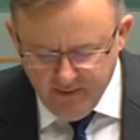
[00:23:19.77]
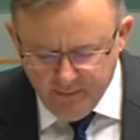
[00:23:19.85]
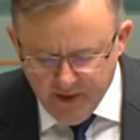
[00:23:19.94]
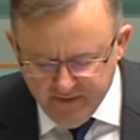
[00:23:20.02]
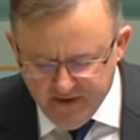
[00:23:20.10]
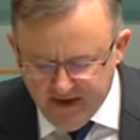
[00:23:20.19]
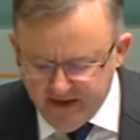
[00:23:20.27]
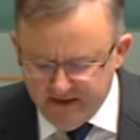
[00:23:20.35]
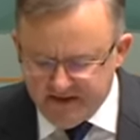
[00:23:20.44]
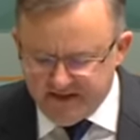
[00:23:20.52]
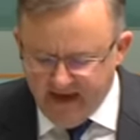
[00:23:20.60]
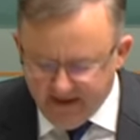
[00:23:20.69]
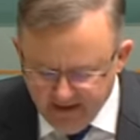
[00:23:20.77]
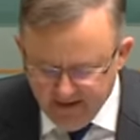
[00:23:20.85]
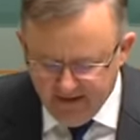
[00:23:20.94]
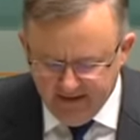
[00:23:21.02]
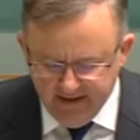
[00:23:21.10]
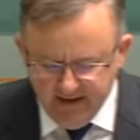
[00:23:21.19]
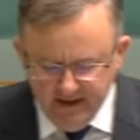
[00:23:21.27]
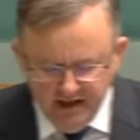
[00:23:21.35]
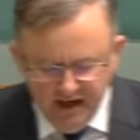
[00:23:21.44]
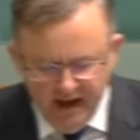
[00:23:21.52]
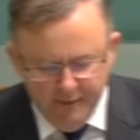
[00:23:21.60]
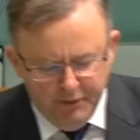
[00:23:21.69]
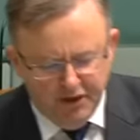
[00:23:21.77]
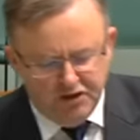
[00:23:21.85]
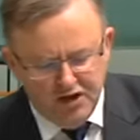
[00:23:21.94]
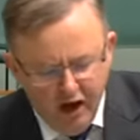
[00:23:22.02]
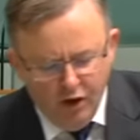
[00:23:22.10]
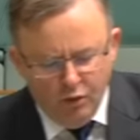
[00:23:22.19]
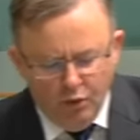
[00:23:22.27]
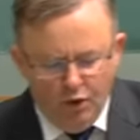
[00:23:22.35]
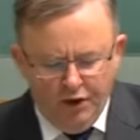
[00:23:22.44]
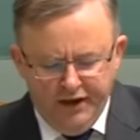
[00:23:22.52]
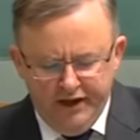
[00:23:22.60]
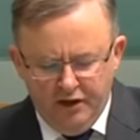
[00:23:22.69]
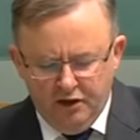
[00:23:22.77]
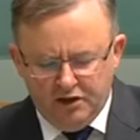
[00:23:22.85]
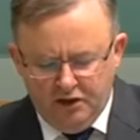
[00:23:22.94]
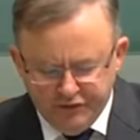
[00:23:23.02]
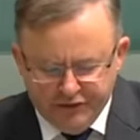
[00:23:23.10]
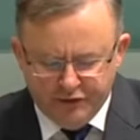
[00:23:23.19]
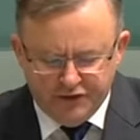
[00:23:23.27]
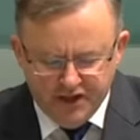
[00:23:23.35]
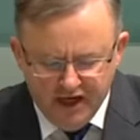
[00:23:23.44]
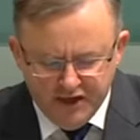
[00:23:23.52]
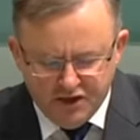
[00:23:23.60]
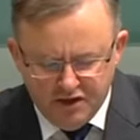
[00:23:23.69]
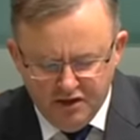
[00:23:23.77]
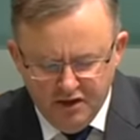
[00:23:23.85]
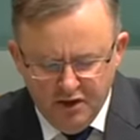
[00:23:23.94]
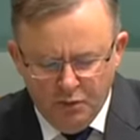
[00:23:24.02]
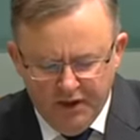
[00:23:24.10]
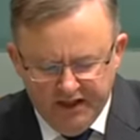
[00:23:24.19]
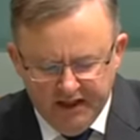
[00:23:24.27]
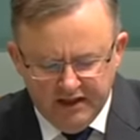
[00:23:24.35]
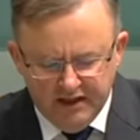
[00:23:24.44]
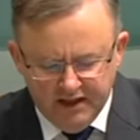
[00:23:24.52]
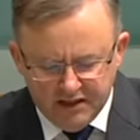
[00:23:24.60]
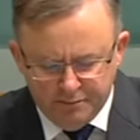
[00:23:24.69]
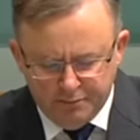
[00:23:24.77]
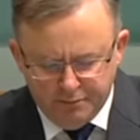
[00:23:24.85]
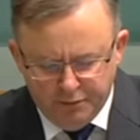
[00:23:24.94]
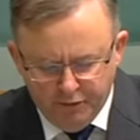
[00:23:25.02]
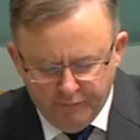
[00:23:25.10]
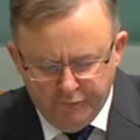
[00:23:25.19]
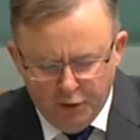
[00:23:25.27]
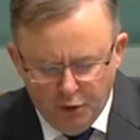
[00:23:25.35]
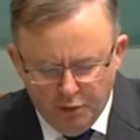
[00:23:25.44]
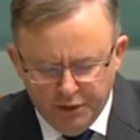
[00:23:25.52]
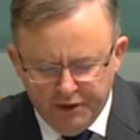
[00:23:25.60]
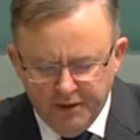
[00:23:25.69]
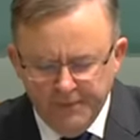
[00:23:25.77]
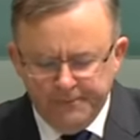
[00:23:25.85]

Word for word: But then suddenly, and with no warning or consultation, we get this put forward.